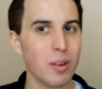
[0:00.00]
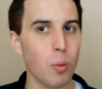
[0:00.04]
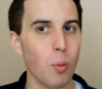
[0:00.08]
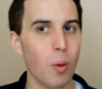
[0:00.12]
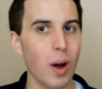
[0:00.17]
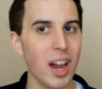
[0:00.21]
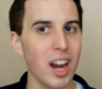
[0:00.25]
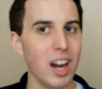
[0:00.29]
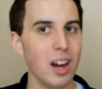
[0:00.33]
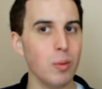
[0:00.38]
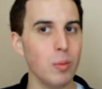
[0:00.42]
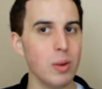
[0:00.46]

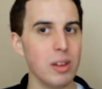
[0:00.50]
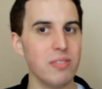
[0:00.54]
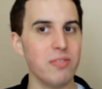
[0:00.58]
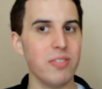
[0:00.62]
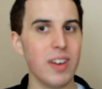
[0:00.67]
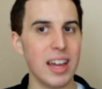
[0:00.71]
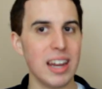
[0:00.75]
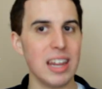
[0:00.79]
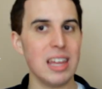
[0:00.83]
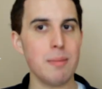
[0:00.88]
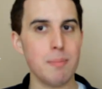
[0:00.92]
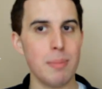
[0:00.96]
Why aren't we
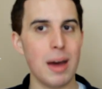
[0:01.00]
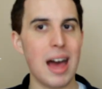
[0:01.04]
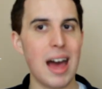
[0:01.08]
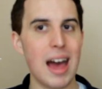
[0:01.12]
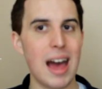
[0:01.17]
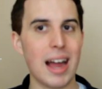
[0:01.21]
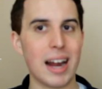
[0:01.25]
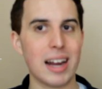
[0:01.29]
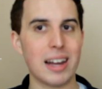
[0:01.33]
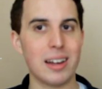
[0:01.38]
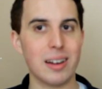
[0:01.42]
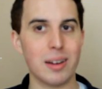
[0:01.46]
fighting
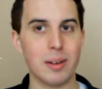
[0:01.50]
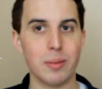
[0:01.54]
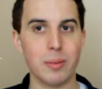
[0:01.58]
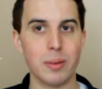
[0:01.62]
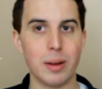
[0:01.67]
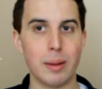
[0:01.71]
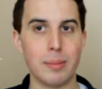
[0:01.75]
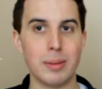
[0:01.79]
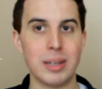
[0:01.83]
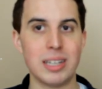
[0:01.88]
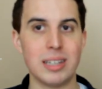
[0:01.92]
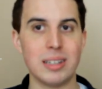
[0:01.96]
back?
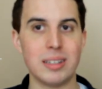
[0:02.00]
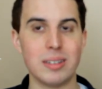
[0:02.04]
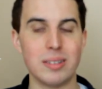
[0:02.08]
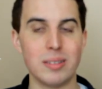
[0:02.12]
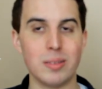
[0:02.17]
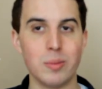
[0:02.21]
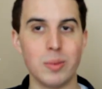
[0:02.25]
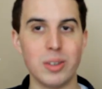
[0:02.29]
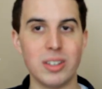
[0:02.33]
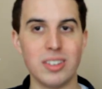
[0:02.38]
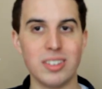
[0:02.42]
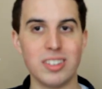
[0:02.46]
I mean,
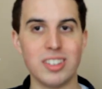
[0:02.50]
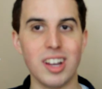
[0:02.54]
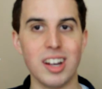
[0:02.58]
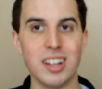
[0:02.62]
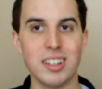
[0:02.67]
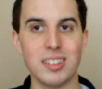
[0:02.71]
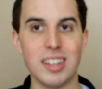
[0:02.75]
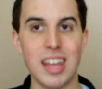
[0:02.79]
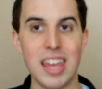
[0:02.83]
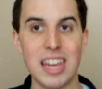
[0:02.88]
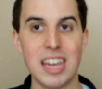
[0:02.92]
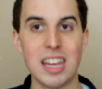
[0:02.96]
we just
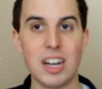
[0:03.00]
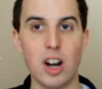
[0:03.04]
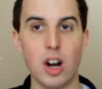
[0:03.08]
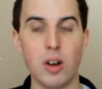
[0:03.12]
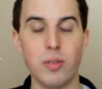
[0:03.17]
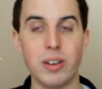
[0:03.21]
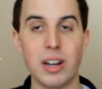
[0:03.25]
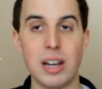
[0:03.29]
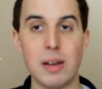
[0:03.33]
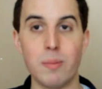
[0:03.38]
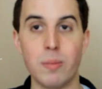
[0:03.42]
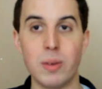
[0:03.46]
got taken
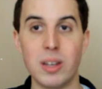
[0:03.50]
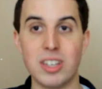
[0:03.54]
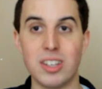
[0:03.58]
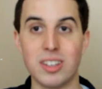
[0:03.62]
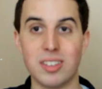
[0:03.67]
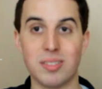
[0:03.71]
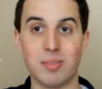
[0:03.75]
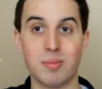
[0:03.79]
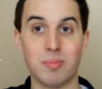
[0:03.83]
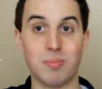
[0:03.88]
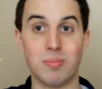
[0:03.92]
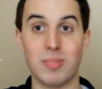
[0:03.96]
over and we
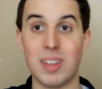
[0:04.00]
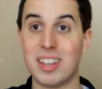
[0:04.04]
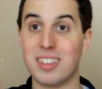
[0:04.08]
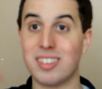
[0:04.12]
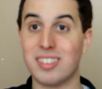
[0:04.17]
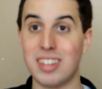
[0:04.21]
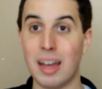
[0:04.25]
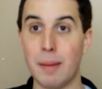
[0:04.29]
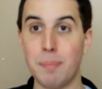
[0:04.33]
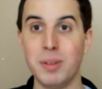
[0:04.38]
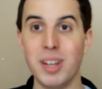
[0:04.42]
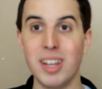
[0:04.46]
just
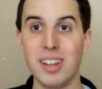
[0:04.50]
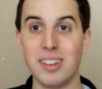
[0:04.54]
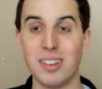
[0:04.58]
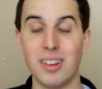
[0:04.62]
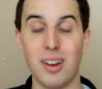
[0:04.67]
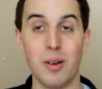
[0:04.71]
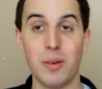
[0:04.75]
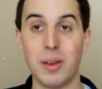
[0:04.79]
accept it?